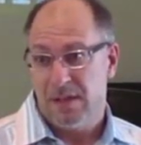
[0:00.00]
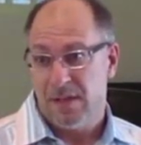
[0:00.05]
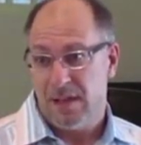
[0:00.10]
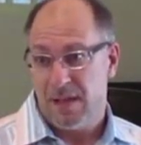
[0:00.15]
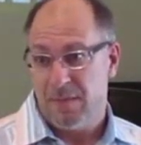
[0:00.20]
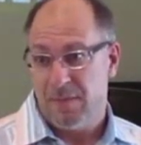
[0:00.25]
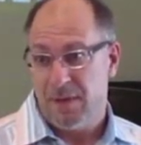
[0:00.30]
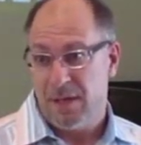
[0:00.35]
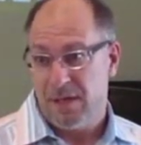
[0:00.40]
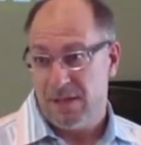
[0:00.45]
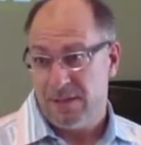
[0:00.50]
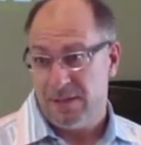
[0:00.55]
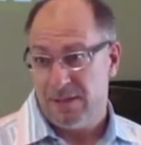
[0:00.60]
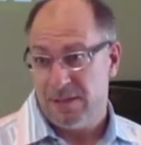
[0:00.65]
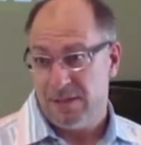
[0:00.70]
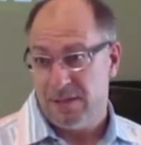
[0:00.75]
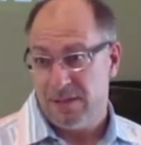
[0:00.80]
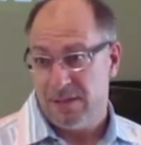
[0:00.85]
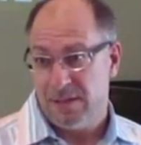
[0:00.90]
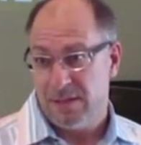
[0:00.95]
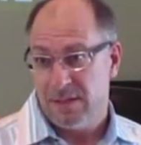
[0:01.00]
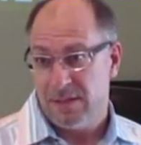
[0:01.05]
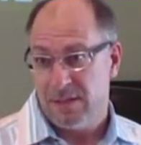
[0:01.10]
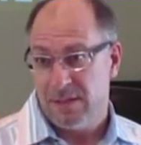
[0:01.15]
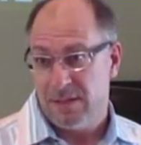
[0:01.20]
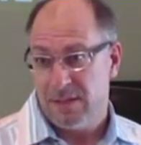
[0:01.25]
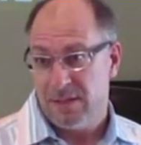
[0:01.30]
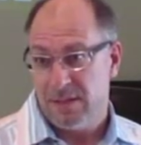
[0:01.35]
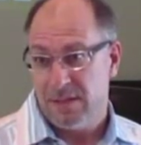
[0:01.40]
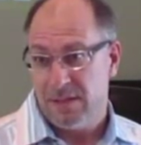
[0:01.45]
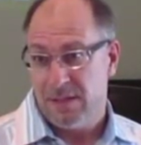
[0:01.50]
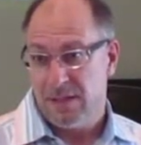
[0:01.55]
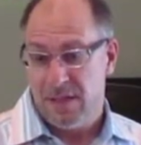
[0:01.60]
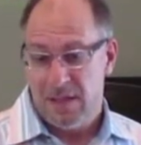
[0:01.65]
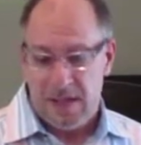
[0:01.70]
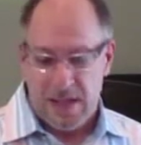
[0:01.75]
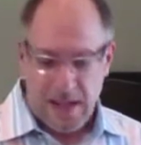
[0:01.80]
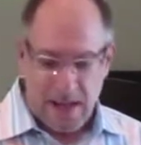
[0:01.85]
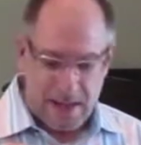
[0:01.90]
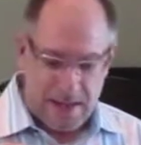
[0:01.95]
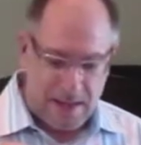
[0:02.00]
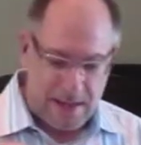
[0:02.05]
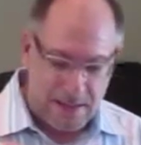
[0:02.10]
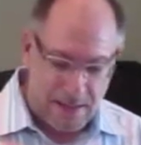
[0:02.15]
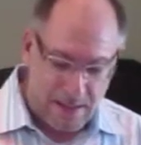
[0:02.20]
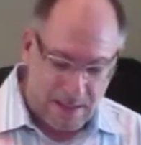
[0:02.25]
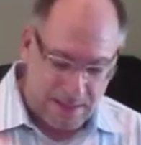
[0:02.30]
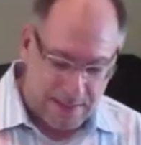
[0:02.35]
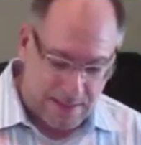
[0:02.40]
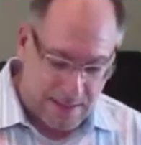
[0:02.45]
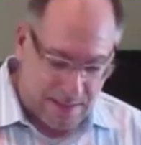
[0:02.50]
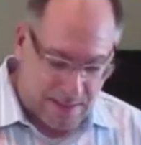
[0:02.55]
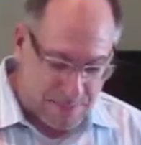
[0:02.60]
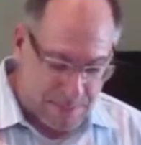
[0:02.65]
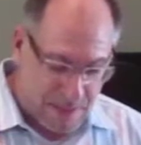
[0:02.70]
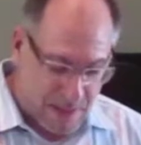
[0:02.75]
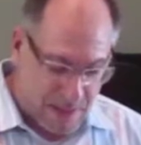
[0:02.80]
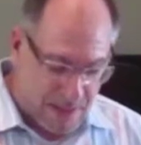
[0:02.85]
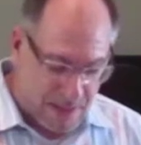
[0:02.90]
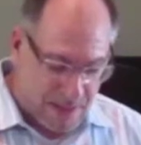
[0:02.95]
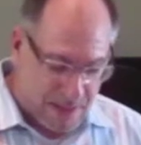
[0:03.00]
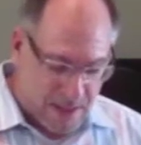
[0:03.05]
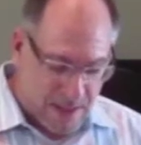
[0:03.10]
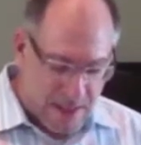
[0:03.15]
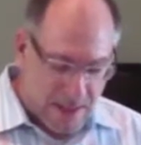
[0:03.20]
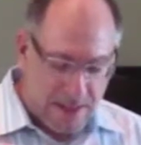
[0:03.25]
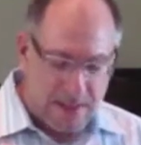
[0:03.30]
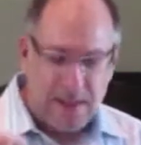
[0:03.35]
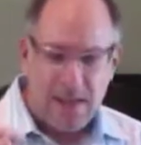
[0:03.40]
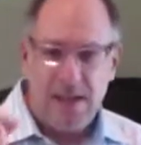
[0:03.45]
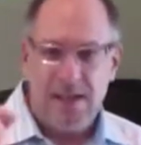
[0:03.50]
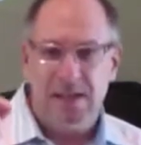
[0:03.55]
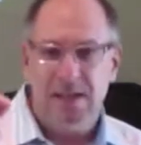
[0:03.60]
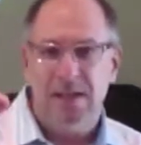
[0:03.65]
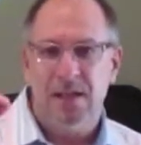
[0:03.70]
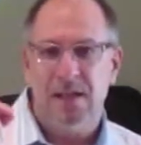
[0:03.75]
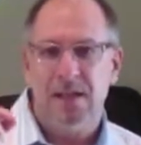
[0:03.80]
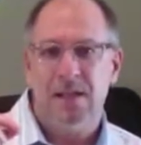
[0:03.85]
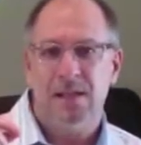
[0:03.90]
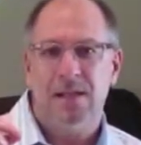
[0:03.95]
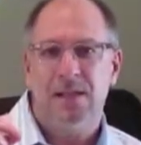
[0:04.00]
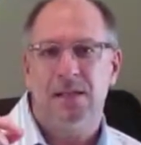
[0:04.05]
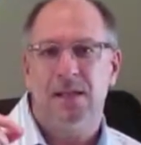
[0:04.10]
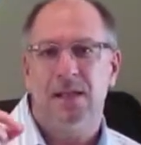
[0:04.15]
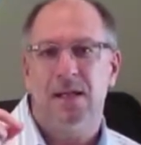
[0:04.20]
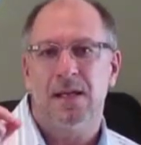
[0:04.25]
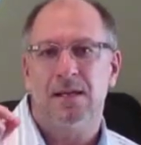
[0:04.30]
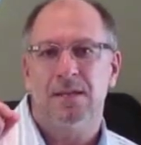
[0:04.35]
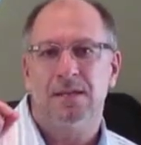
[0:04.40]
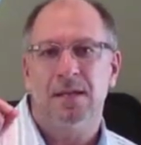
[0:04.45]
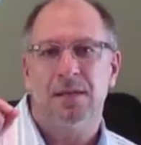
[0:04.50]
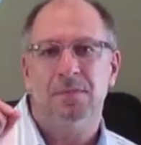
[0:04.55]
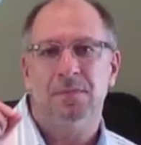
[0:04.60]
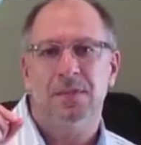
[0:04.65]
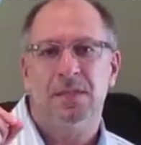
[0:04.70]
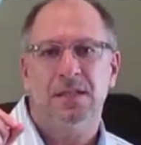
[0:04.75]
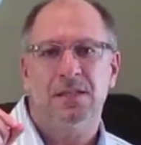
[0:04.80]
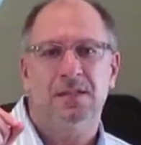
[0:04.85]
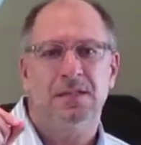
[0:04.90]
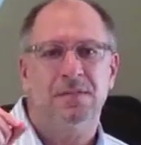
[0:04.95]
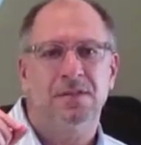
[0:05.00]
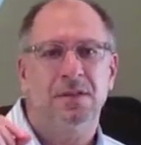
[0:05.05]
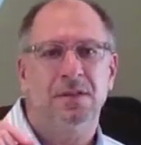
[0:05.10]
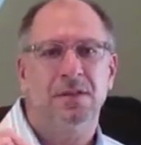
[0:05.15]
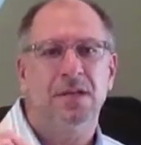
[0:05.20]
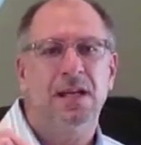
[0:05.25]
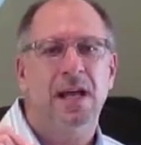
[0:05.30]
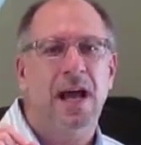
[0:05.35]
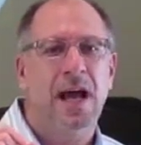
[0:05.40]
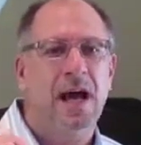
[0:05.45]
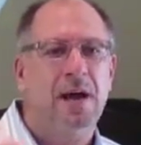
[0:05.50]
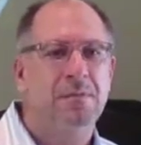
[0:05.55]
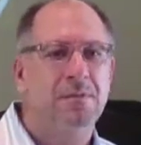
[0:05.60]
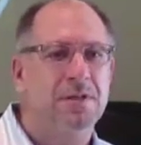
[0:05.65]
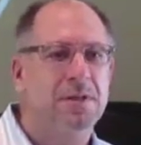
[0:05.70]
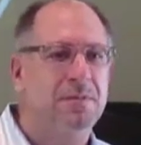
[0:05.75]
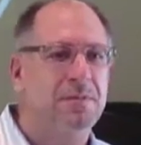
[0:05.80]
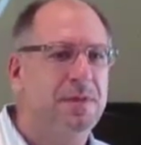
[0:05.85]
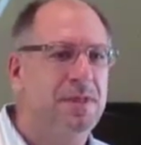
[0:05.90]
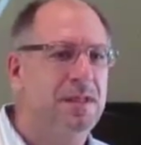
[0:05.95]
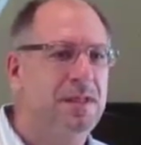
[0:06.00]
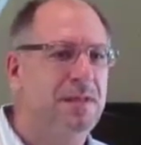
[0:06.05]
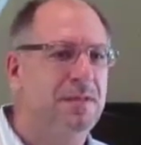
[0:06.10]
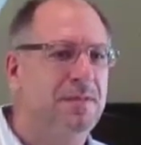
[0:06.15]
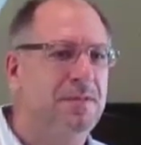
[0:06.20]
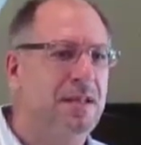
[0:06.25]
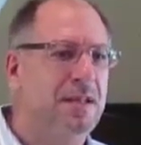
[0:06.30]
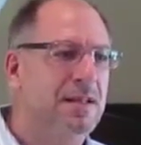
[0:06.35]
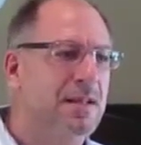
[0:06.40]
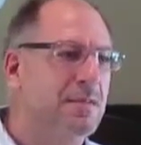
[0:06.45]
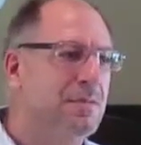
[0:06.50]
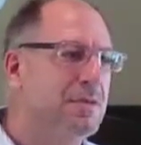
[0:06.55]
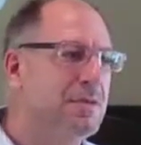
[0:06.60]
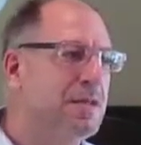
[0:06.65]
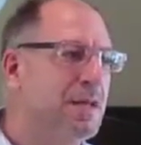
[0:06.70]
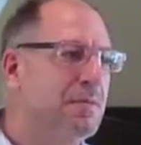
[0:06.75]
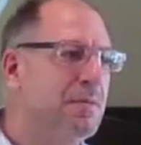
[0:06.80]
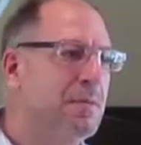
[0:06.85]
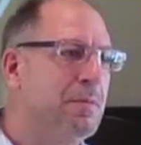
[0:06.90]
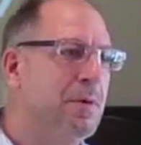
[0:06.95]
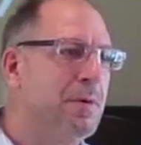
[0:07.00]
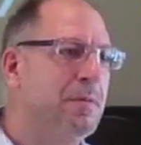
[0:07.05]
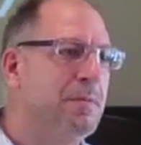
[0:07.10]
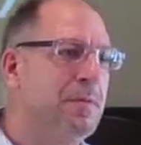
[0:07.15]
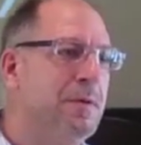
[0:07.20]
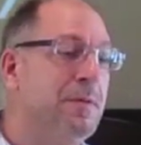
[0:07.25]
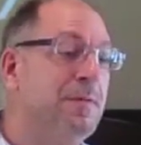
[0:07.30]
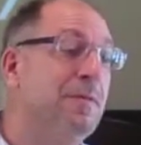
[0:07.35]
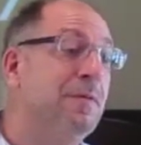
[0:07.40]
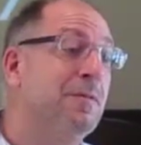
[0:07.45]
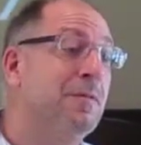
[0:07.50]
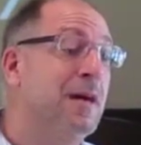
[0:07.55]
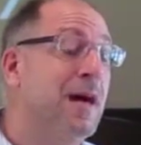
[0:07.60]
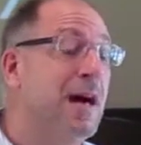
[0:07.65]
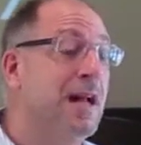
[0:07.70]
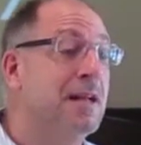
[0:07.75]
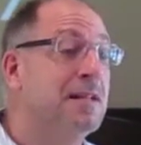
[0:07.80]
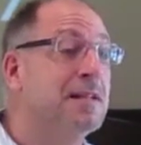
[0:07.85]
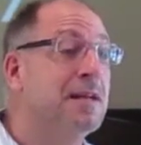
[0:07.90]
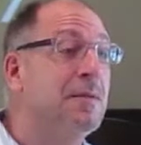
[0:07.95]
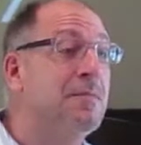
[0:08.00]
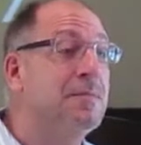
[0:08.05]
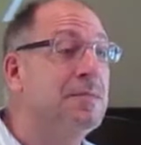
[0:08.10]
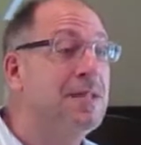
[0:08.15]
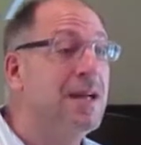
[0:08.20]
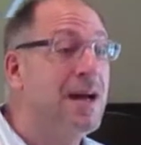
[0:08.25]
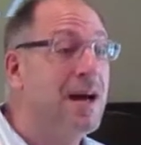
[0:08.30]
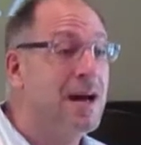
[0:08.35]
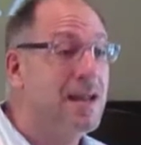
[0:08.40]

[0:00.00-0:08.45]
Amen? And I like the last part. Let, not, let something severely happen to me if nothing will separate me from God except death.